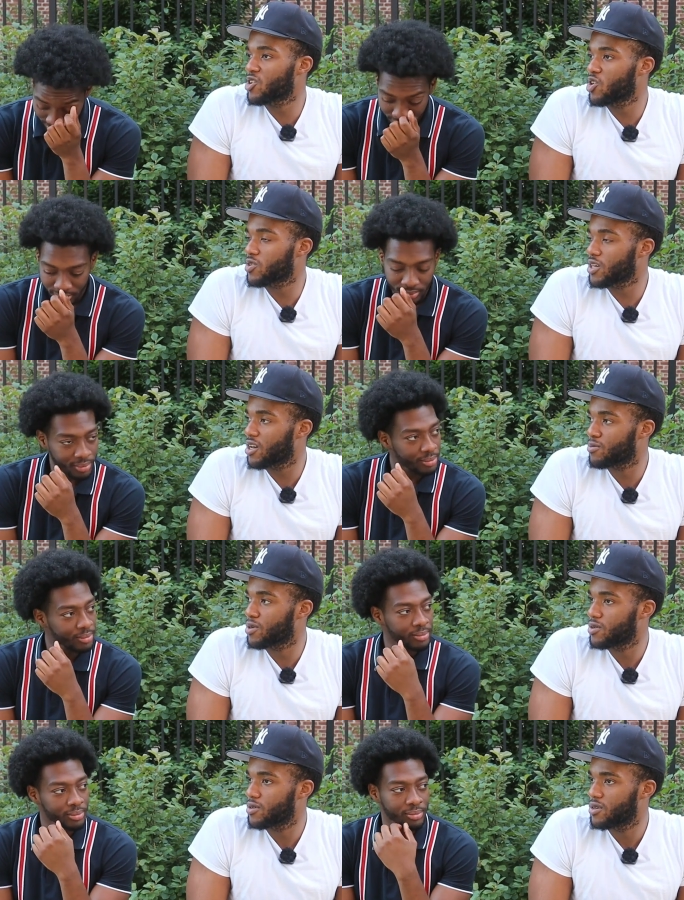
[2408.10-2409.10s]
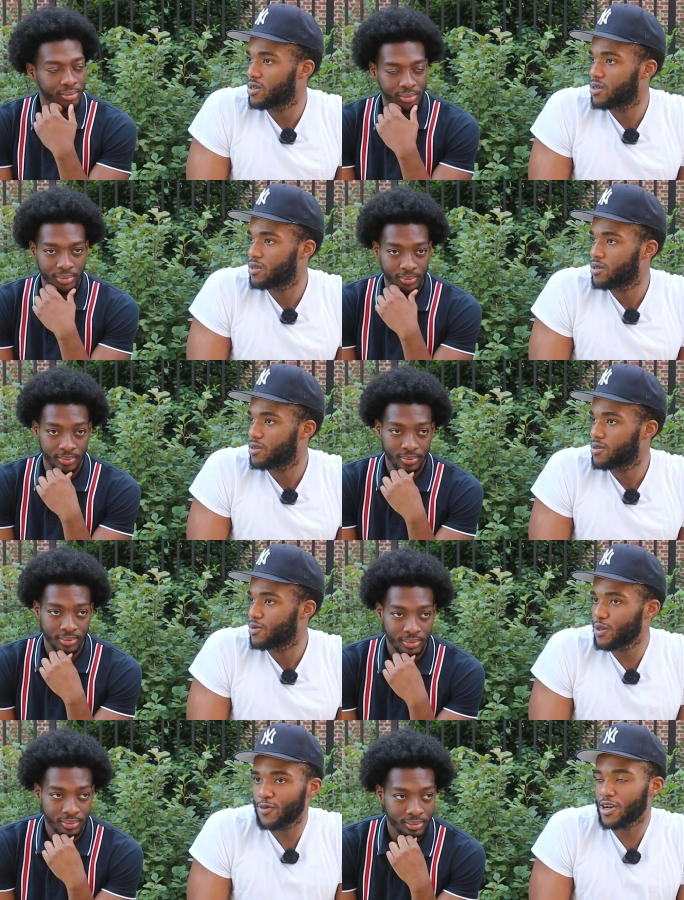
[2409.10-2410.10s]
Speaker 1: the girl's side, bro?
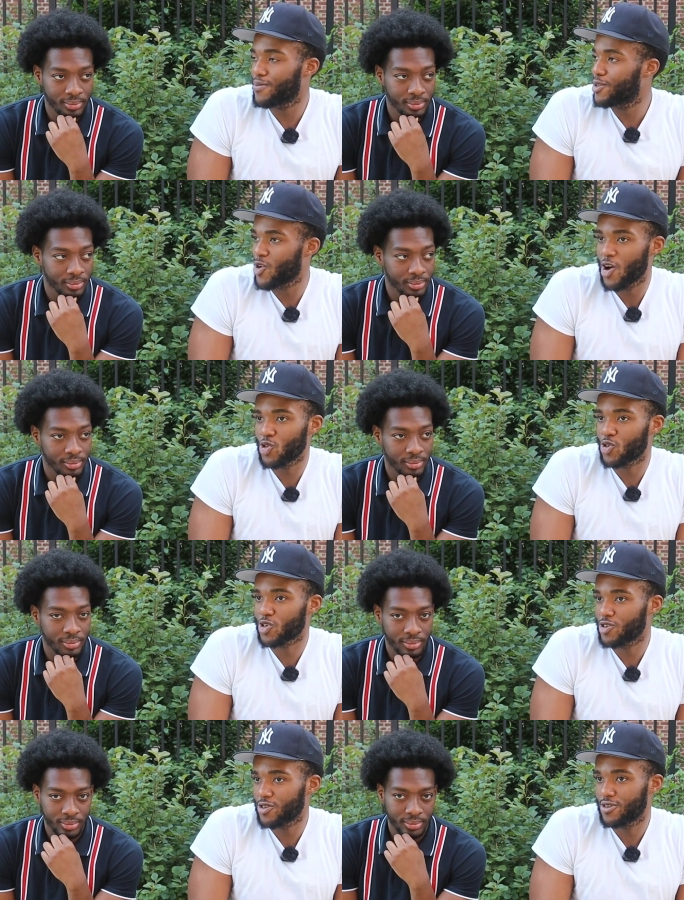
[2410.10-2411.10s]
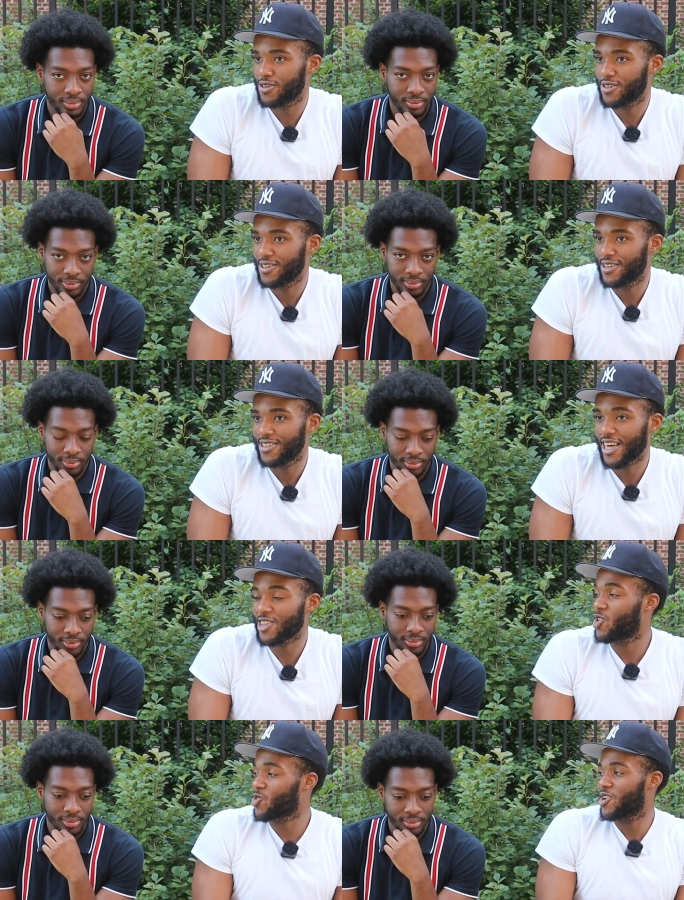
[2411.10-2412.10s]
What the fuck am I doing? I don't know the girl.
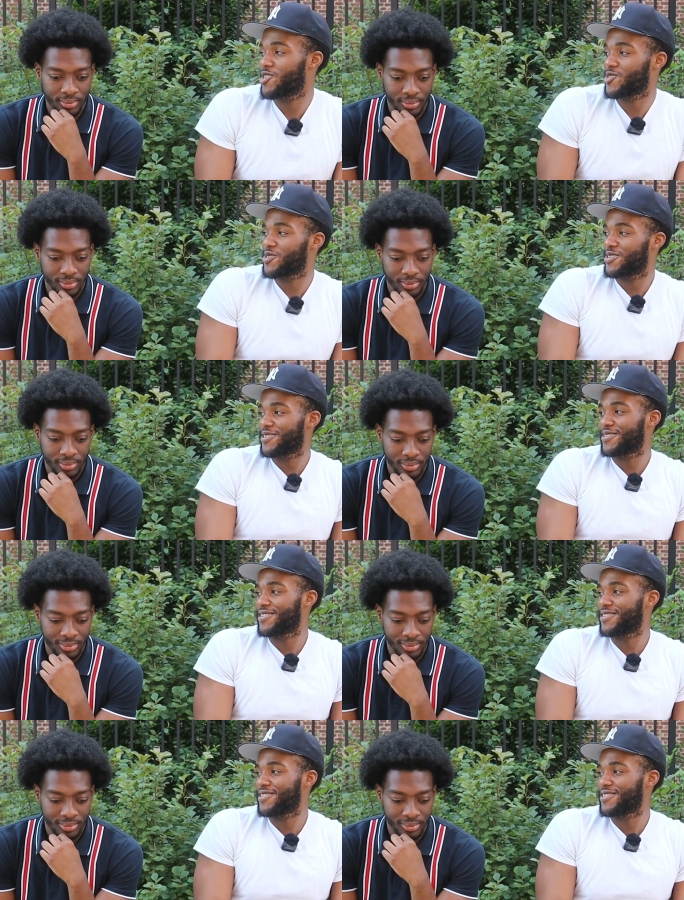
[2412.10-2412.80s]
That sound crazy, right?